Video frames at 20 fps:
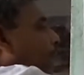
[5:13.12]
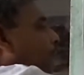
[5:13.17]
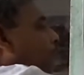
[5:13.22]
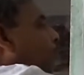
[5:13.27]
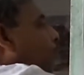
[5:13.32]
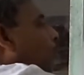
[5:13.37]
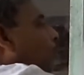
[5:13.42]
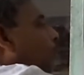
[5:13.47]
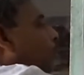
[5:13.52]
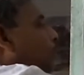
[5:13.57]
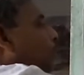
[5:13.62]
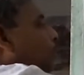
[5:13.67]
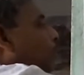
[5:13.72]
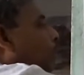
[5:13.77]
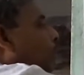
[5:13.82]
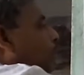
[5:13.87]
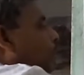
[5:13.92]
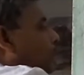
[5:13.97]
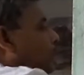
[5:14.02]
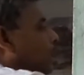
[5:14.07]
the
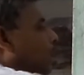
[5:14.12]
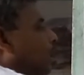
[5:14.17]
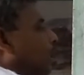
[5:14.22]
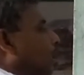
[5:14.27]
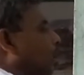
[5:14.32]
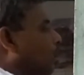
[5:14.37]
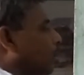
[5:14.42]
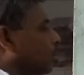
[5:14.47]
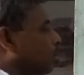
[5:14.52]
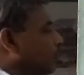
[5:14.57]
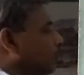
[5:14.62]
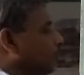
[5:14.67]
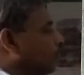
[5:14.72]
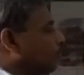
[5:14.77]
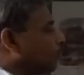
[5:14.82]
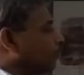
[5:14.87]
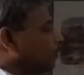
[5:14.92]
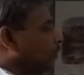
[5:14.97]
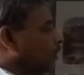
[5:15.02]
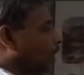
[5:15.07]
larger
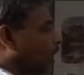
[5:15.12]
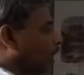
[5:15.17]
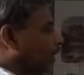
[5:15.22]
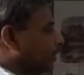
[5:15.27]
gamete